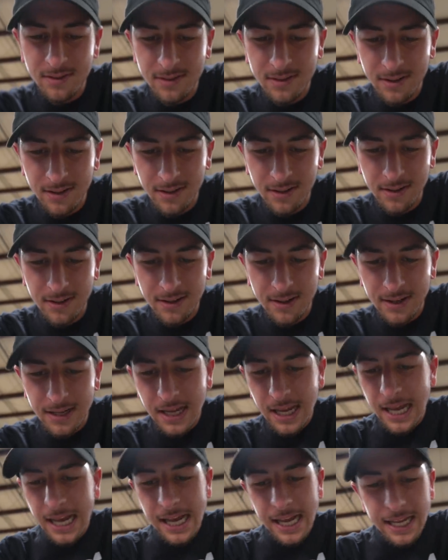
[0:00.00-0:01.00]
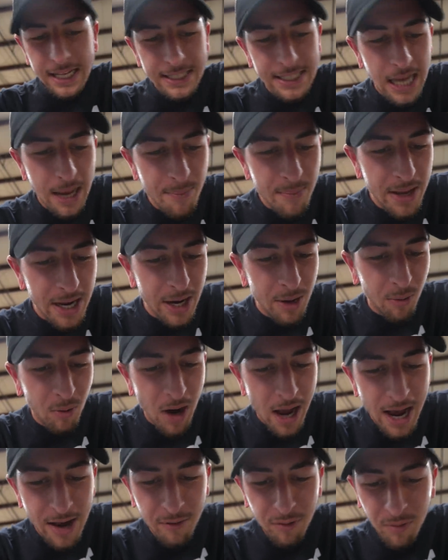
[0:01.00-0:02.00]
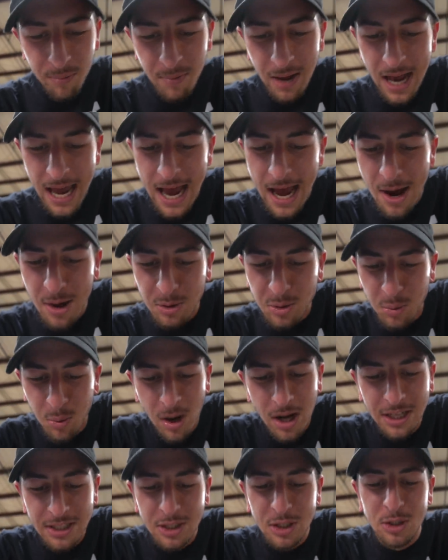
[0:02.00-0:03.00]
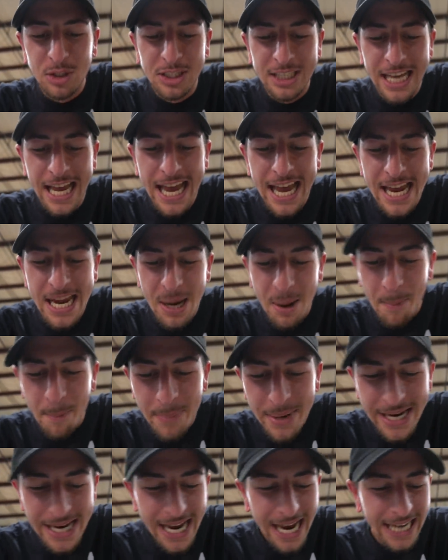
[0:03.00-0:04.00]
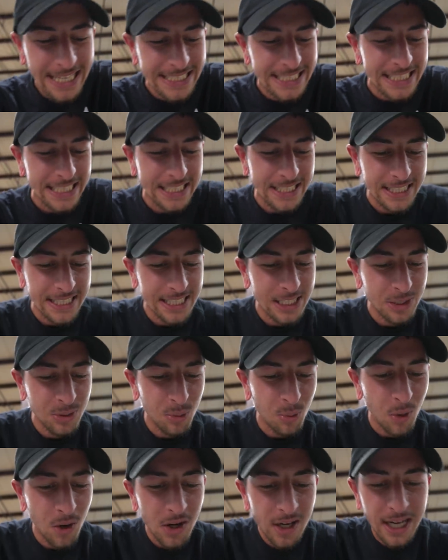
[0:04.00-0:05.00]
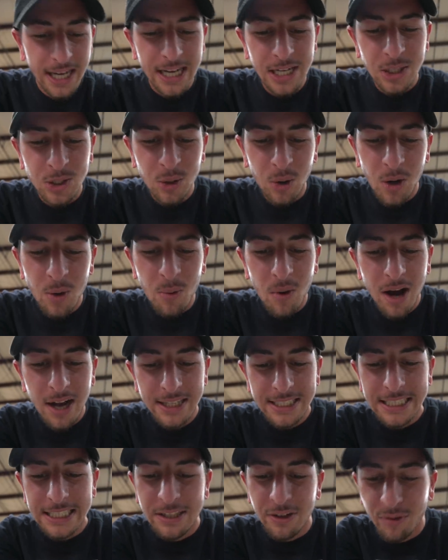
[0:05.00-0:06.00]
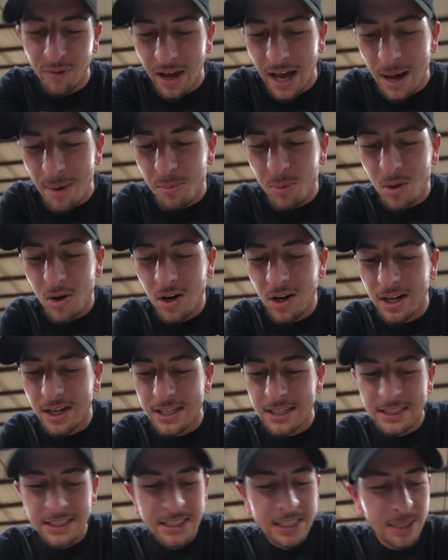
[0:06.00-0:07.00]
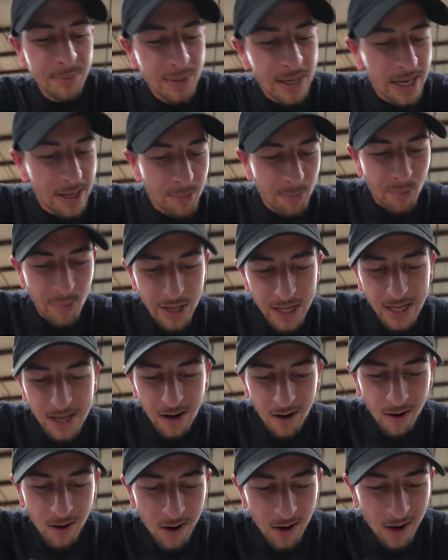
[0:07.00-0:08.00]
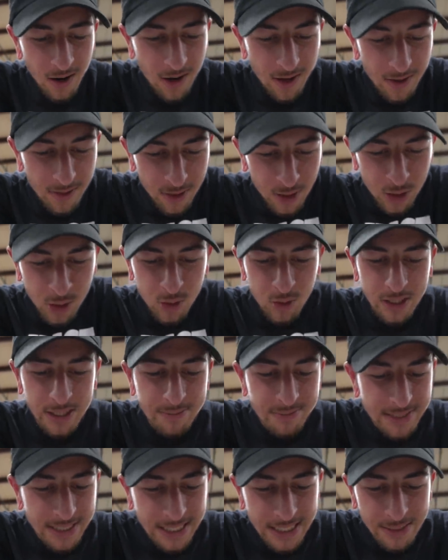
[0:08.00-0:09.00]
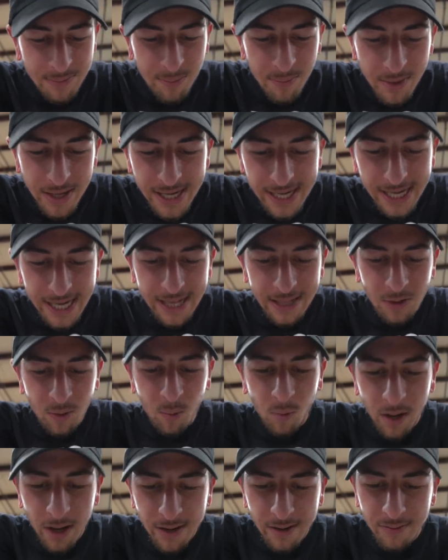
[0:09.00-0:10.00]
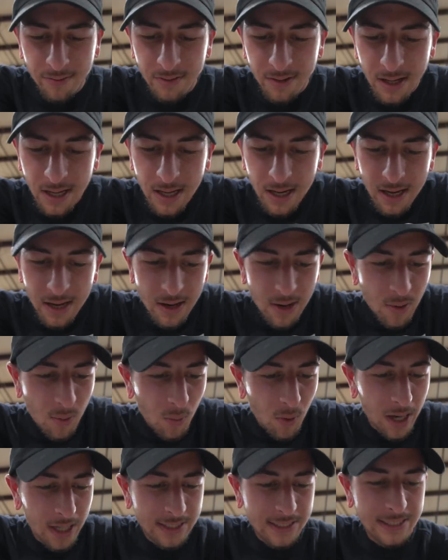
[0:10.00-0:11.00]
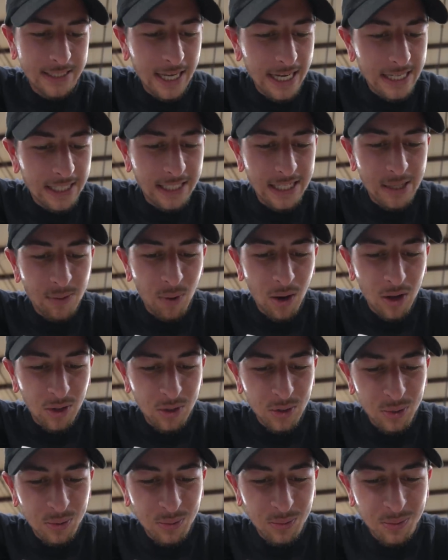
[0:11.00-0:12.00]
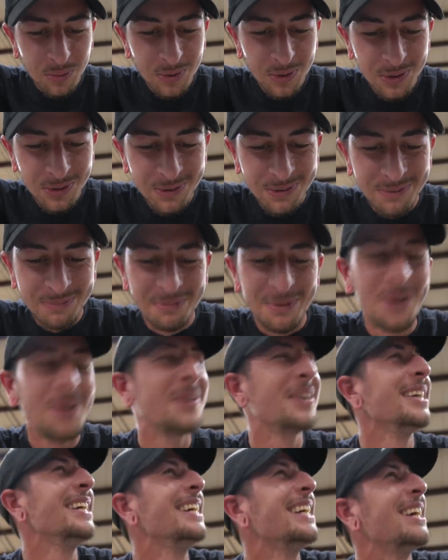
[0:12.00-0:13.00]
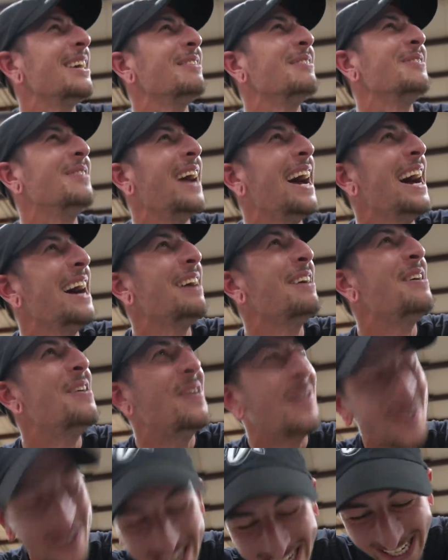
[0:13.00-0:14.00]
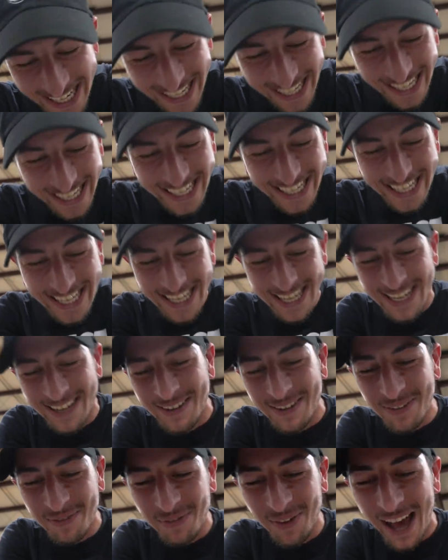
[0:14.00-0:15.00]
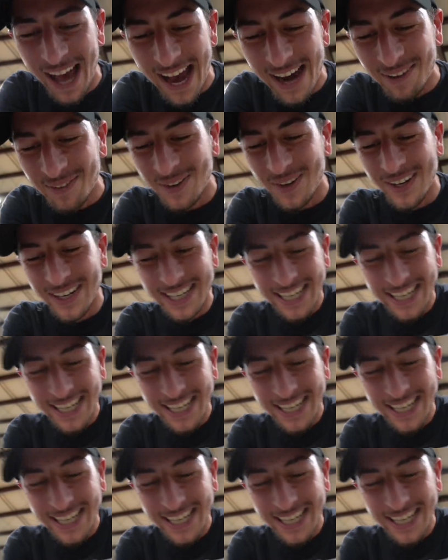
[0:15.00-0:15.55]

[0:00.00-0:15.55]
10-minute ride from my house. Want to say B has the cleanest work and enjoy watching the fab work. Jimmy and B are the dream team. Me and the wife watch nightly while smoking a fat fat one.